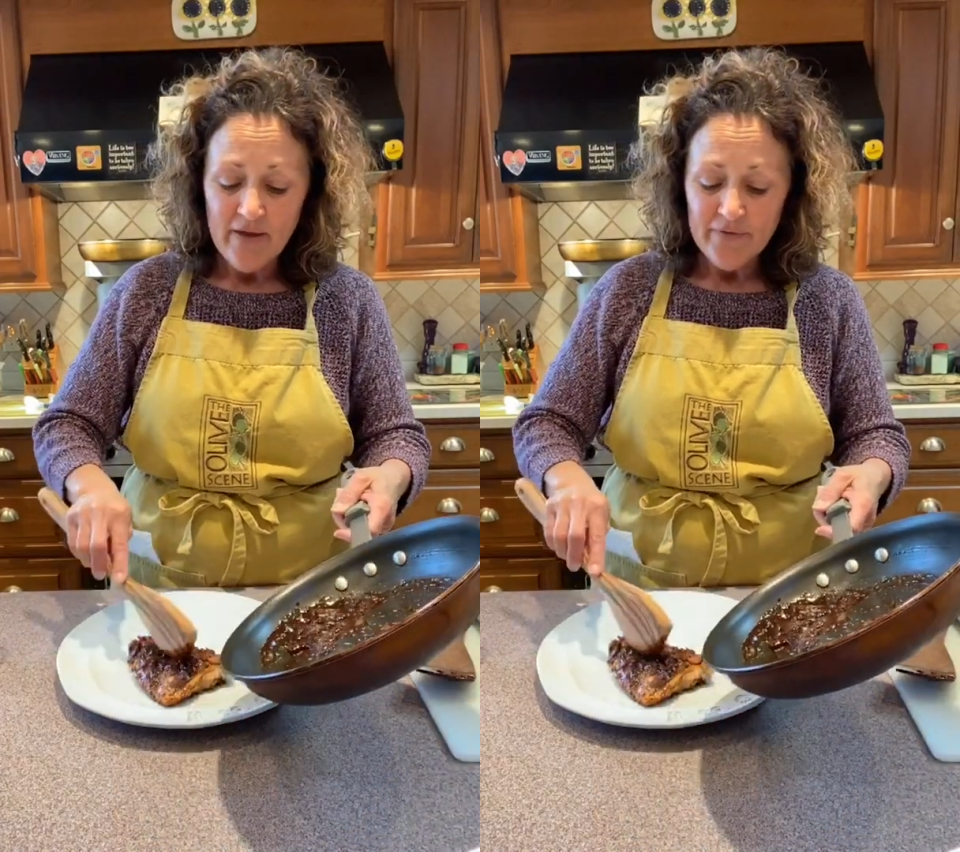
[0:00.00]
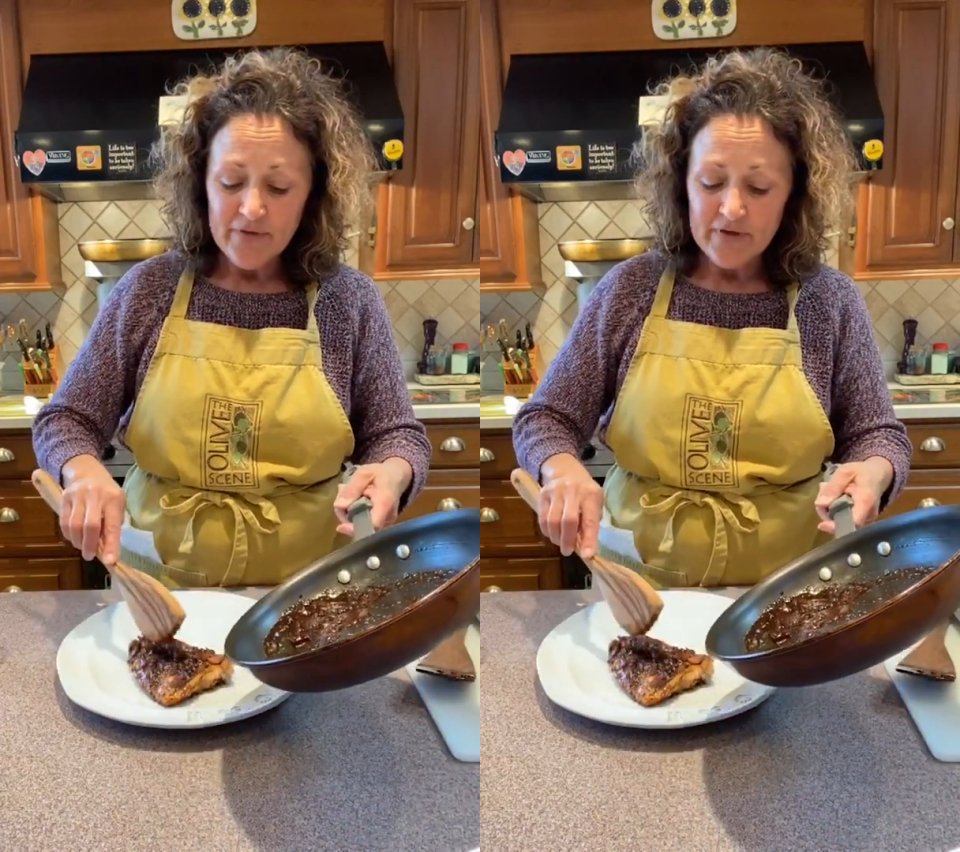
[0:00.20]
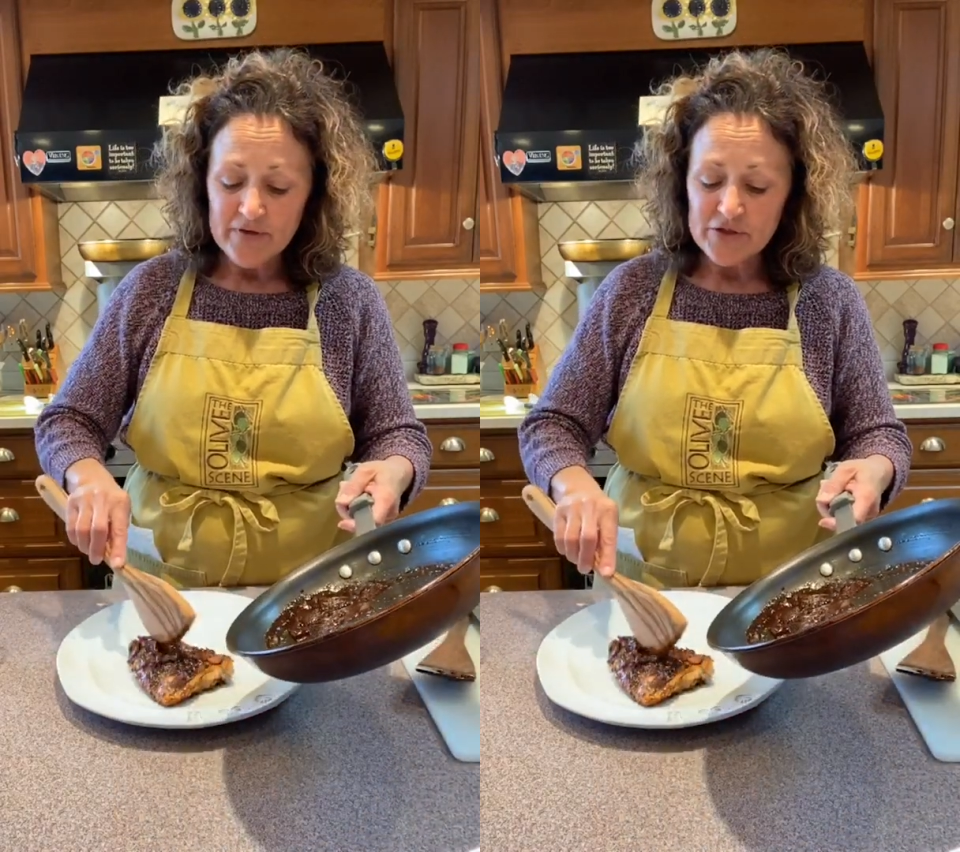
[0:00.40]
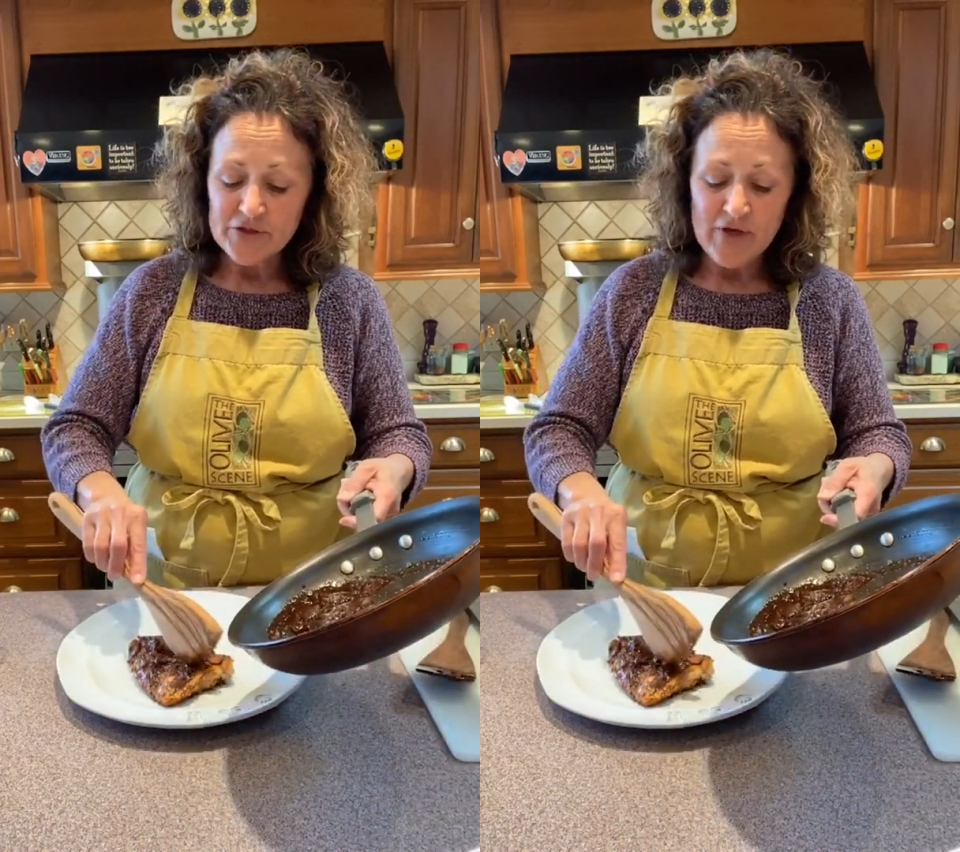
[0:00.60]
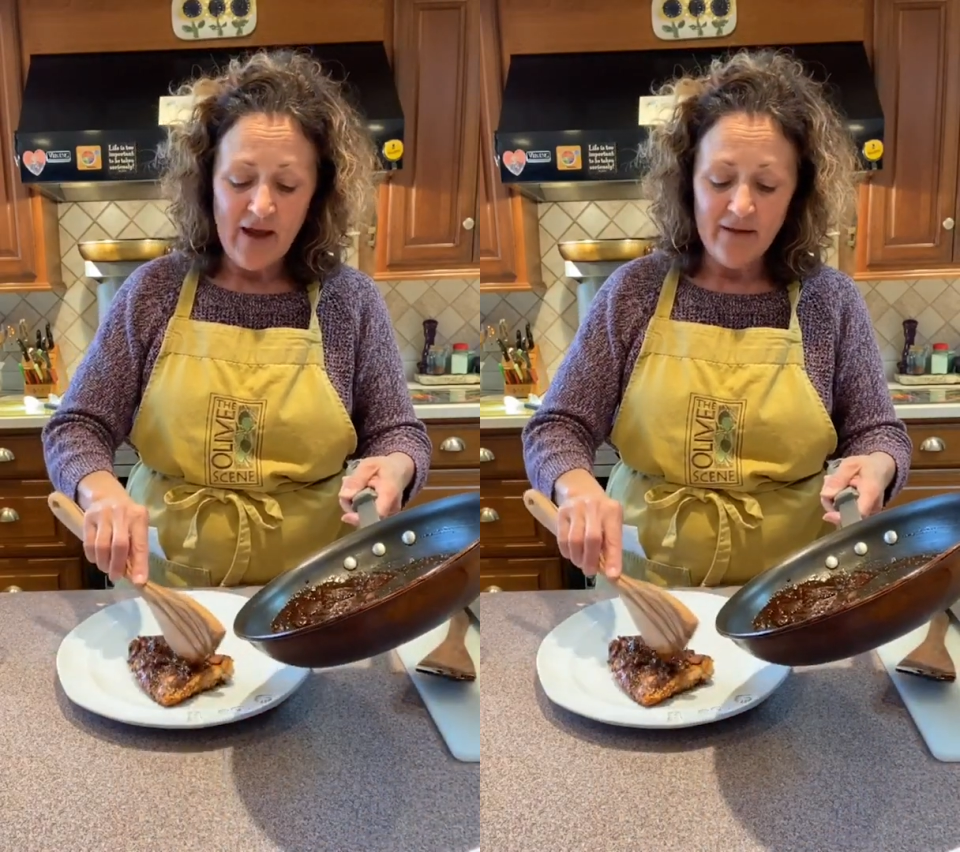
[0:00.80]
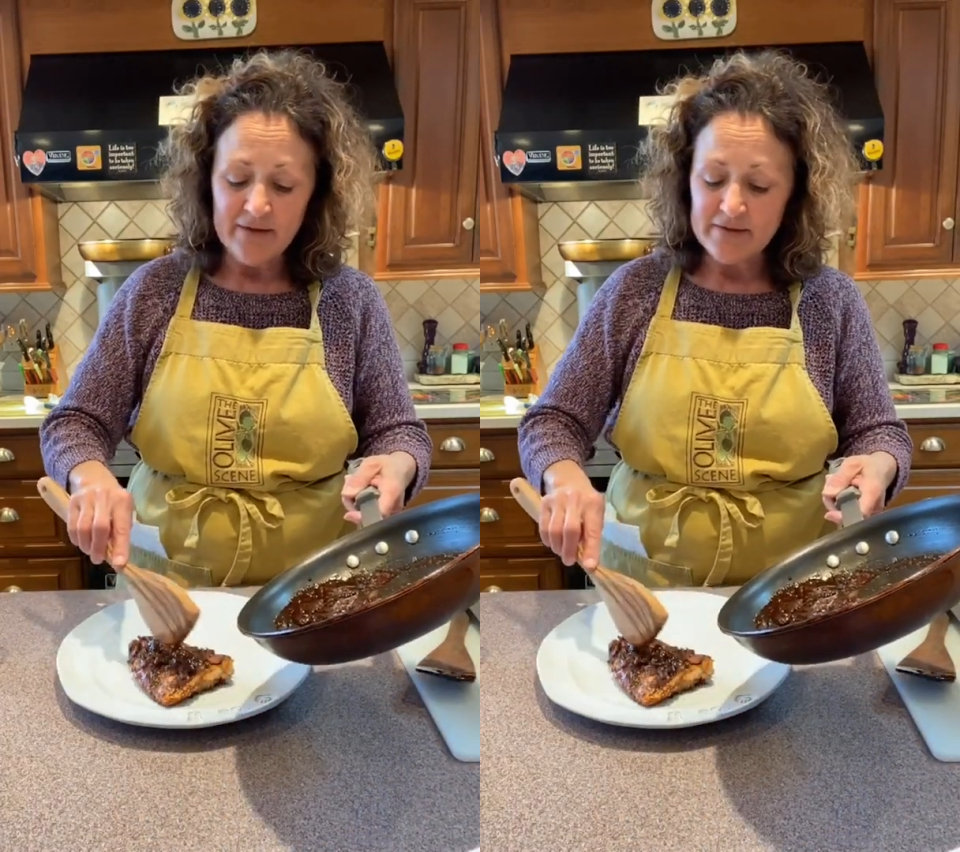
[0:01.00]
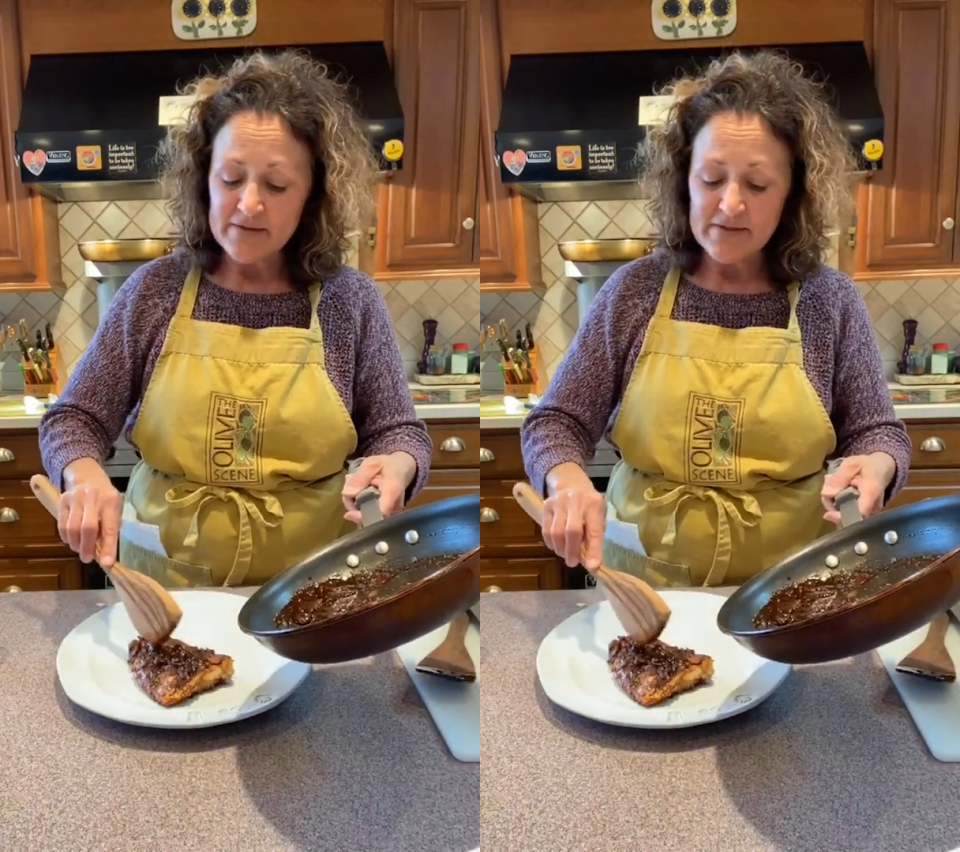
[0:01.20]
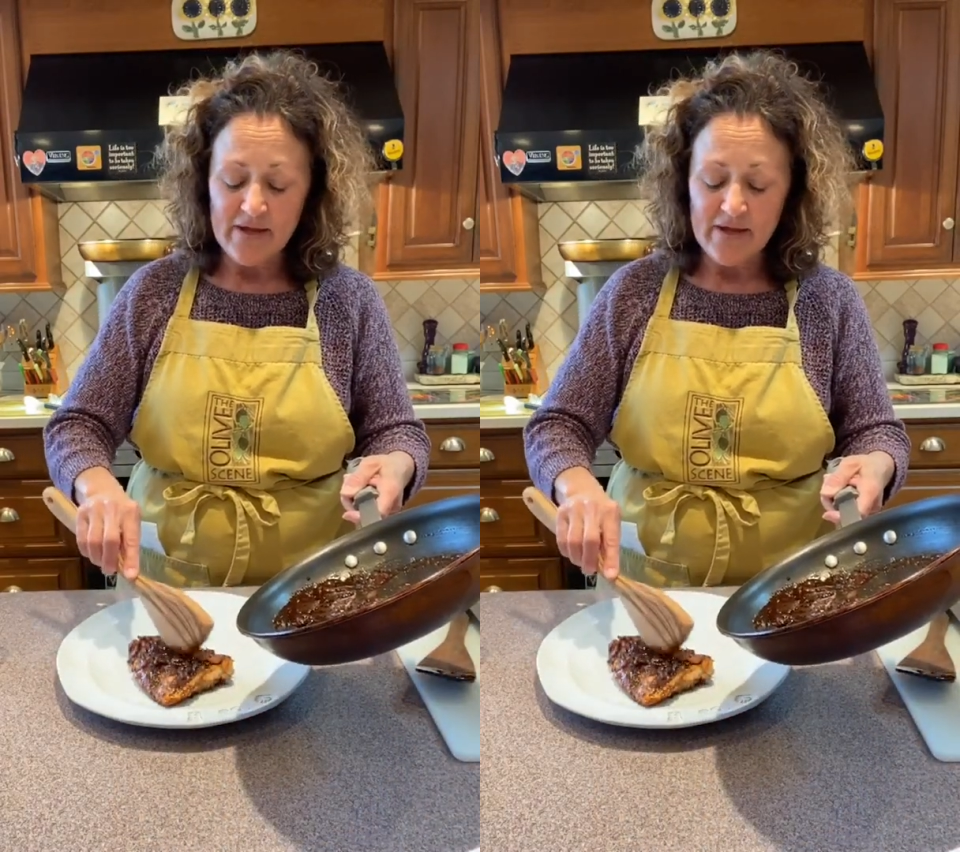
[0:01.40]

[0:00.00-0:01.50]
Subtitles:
The shallots